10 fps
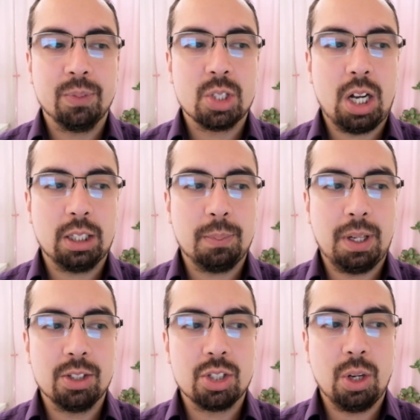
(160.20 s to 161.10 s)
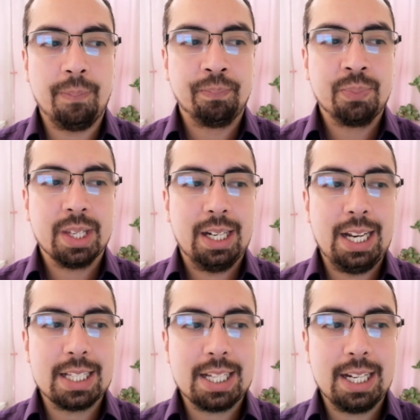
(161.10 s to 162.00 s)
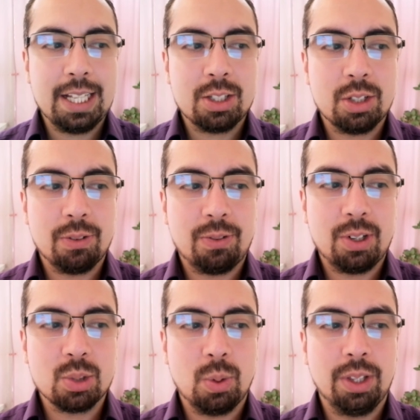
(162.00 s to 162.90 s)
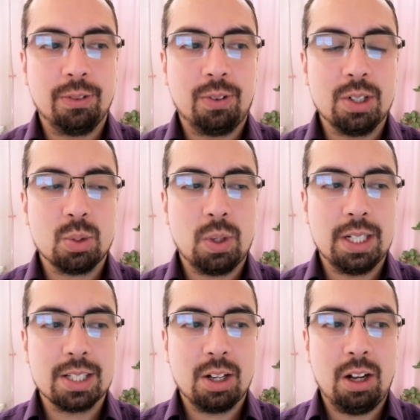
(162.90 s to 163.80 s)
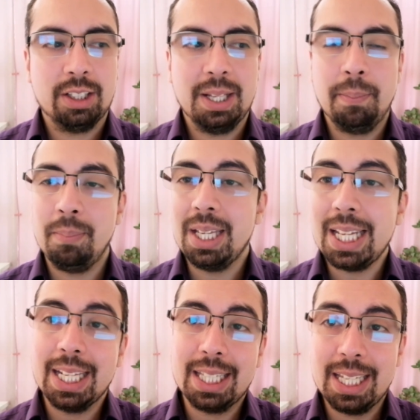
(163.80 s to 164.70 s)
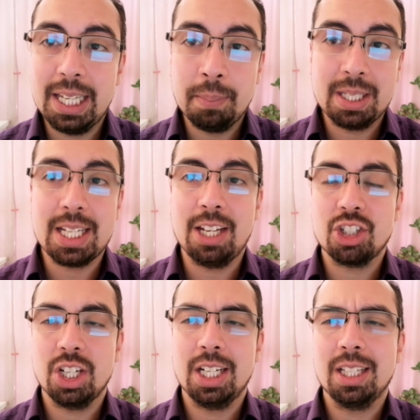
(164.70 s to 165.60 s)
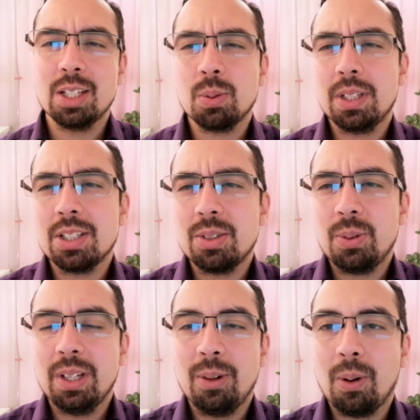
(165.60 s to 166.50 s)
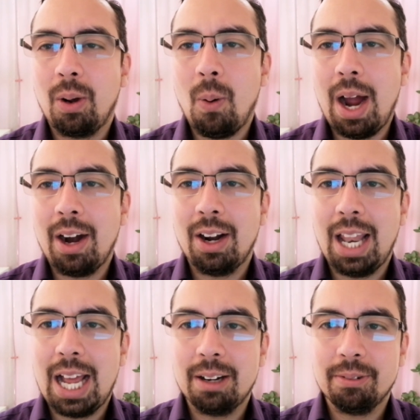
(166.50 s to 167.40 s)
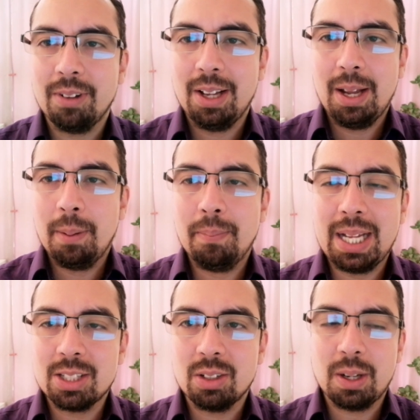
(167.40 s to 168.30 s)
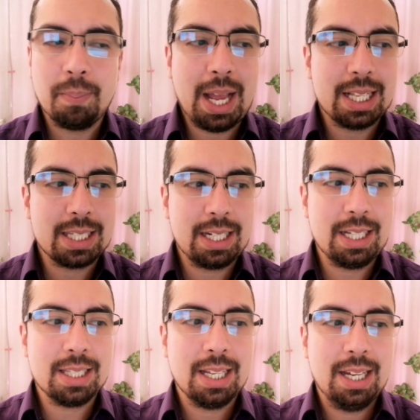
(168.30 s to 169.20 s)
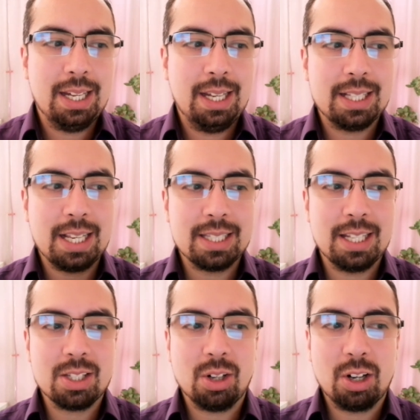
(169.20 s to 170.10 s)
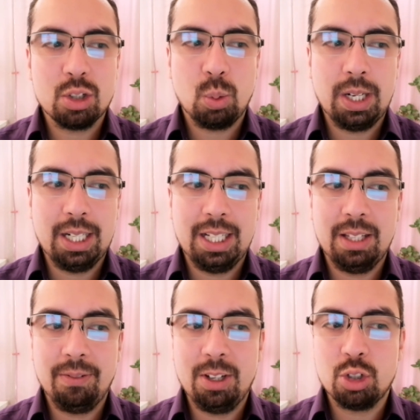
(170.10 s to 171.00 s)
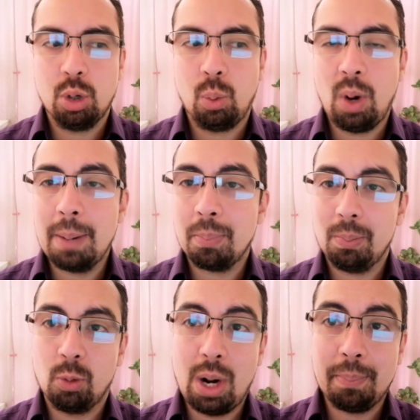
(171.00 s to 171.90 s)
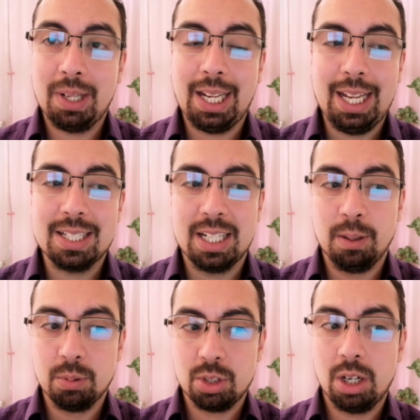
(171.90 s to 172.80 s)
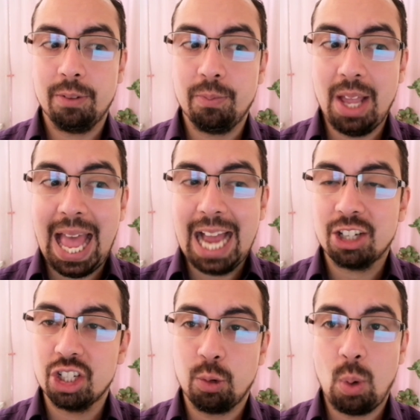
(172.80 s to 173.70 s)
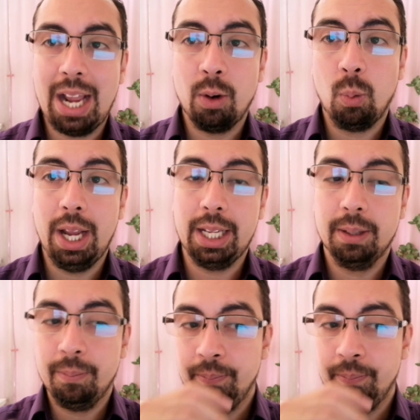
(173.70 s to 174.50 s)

talked about. So let's get into the first one. The first one is called immediate imitation, and this one doesn't really require a lot of mental capacities. It says this occurs when an individual replicates an observed action right away,